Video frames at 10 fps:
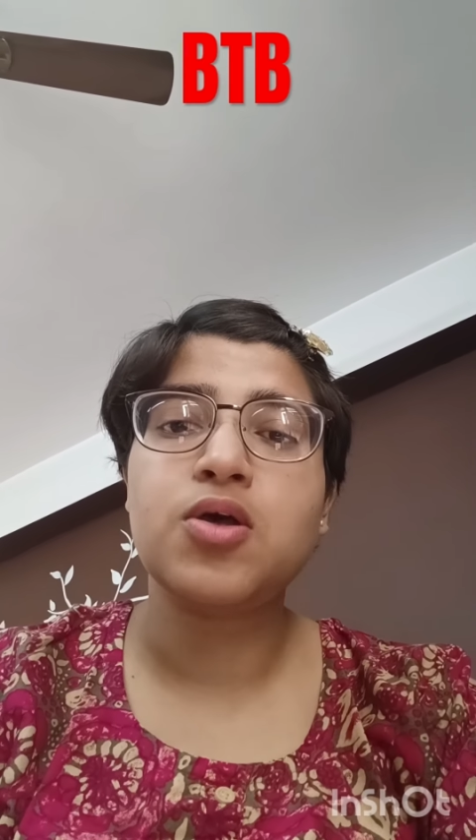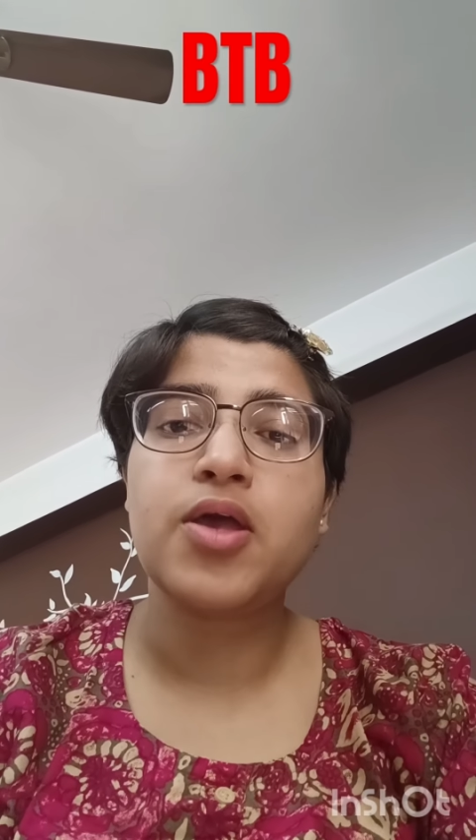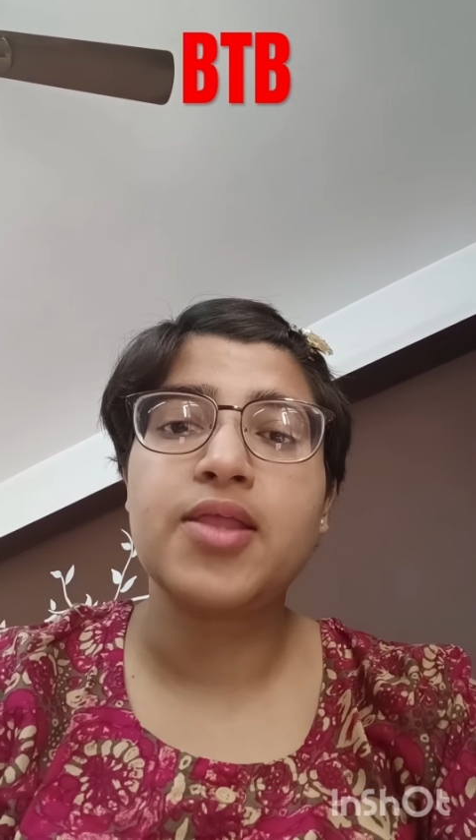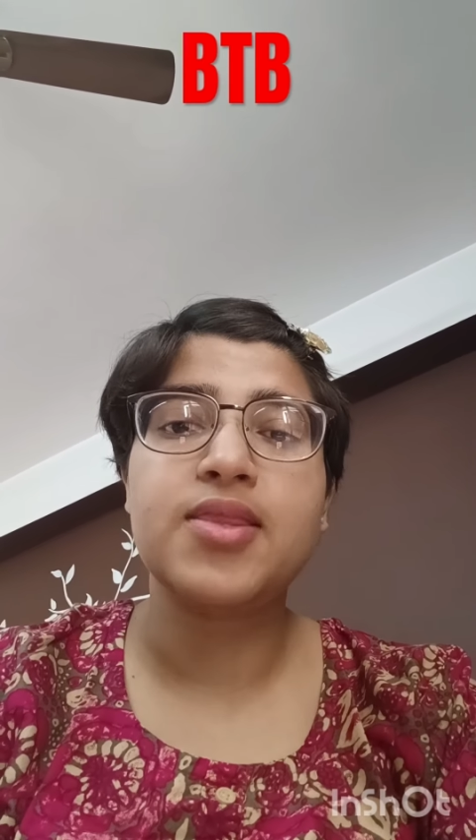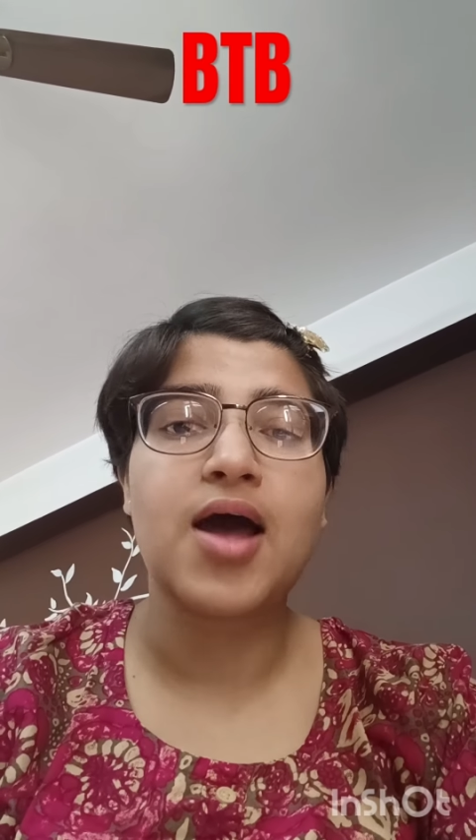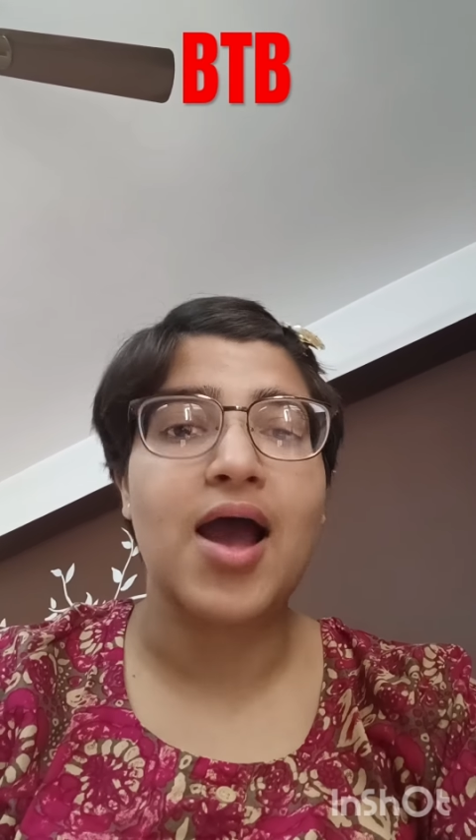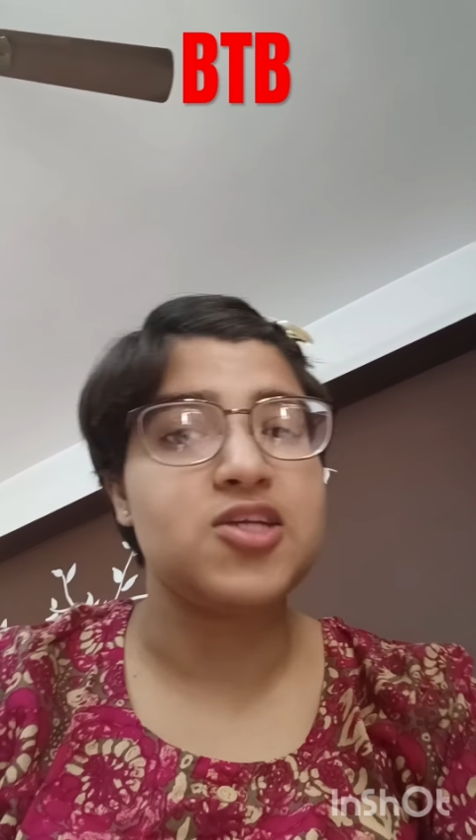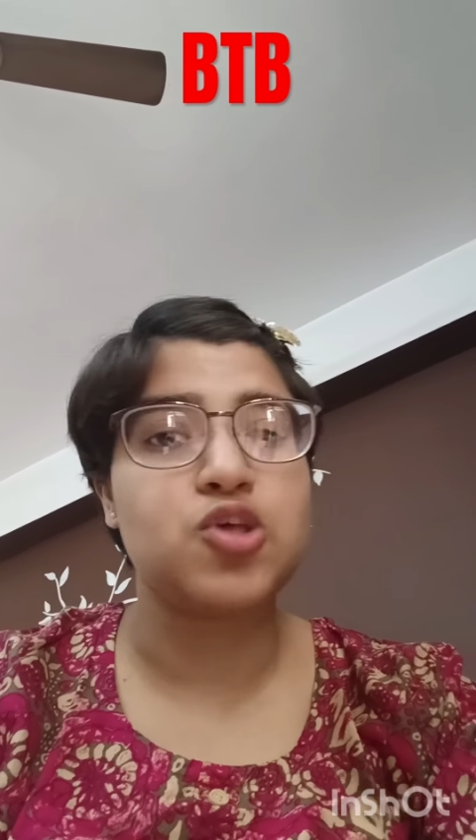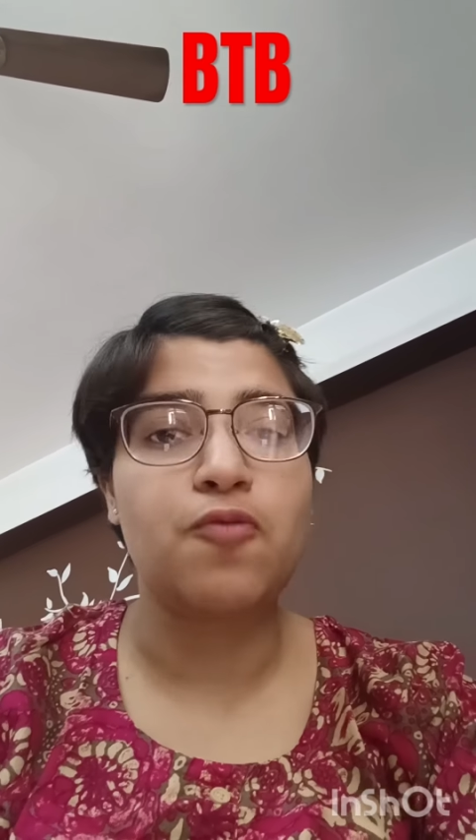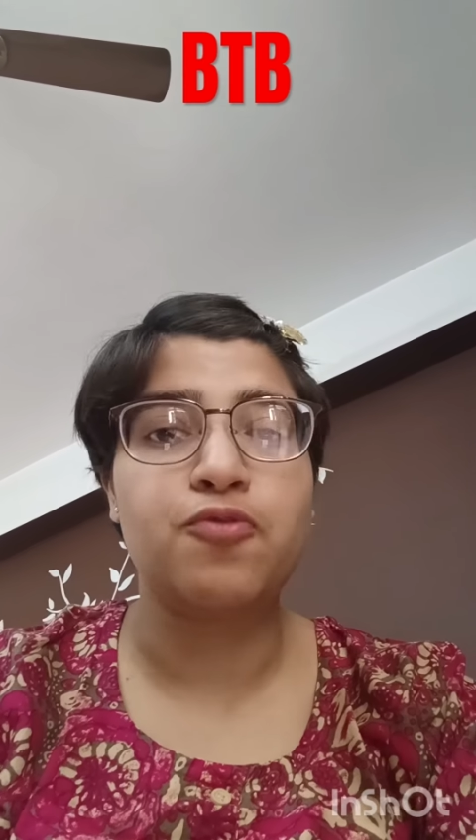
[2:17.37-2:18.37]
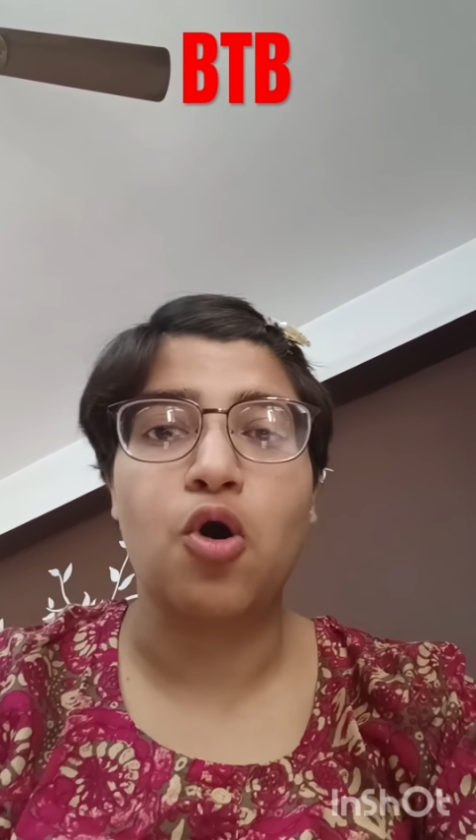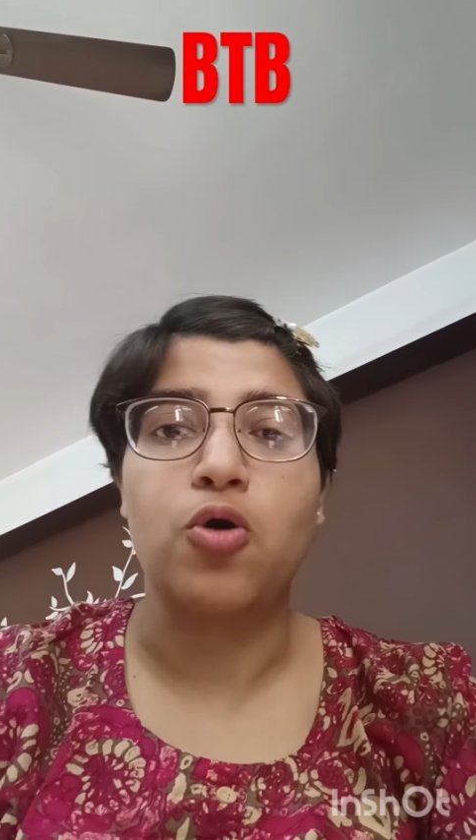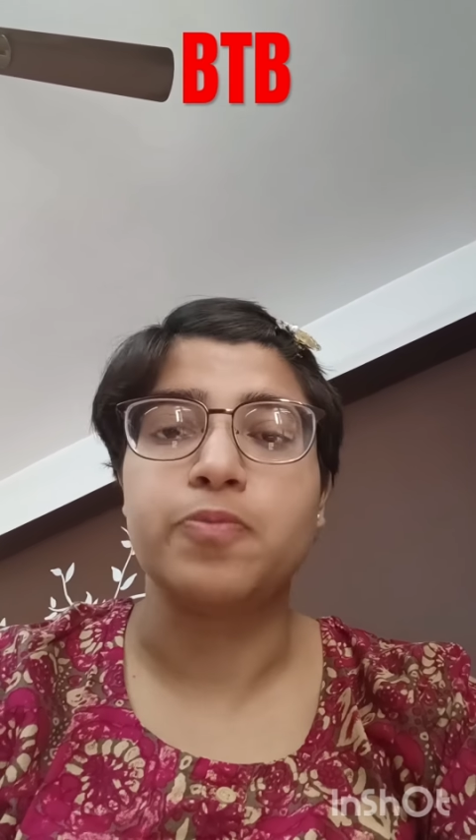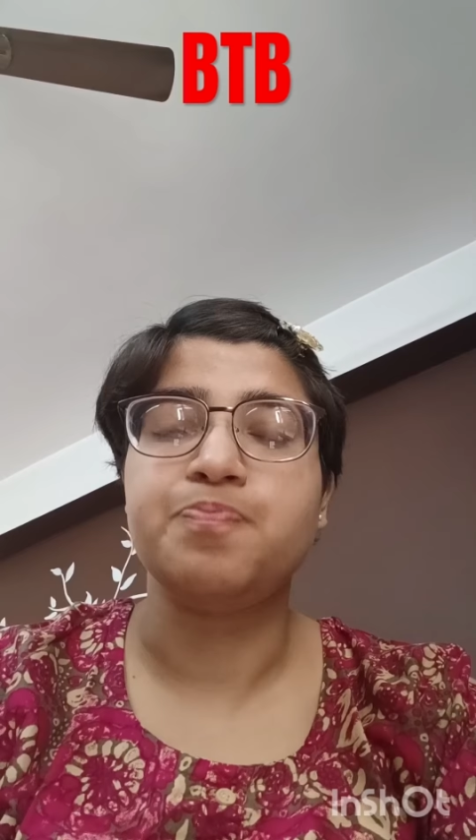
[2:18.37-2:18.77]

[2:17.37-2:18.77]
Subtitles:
in the eyes of law.